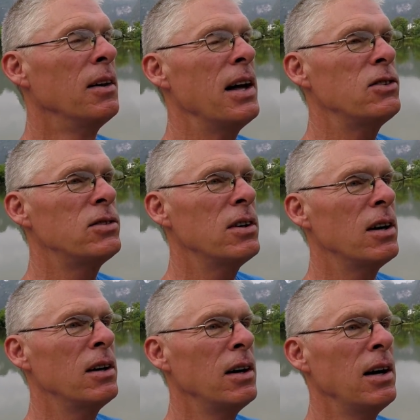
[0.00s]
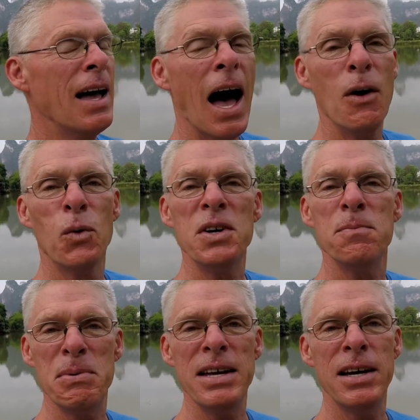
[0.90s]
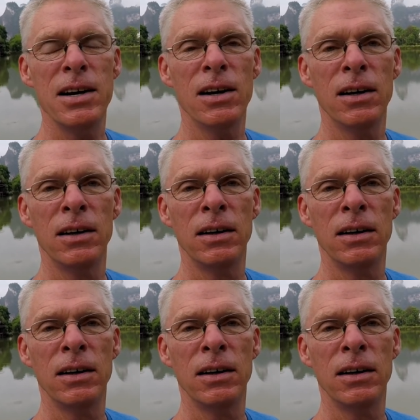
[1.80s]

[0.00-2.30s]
that's I wouldn't be here